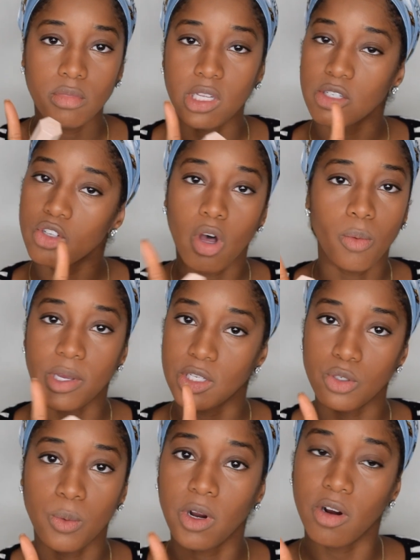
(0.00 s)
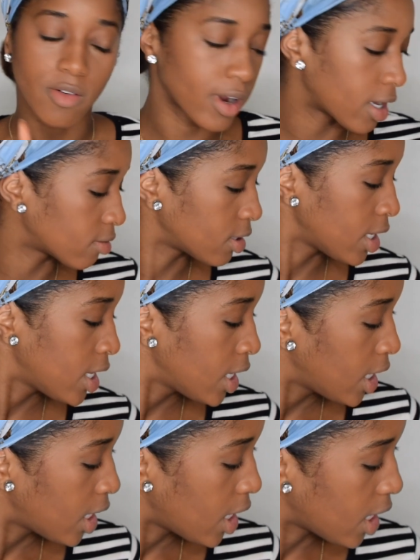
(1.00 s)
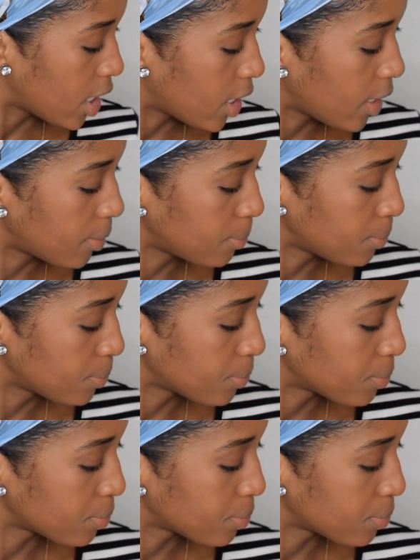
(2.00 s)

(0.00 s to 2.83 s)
there's always a workaround.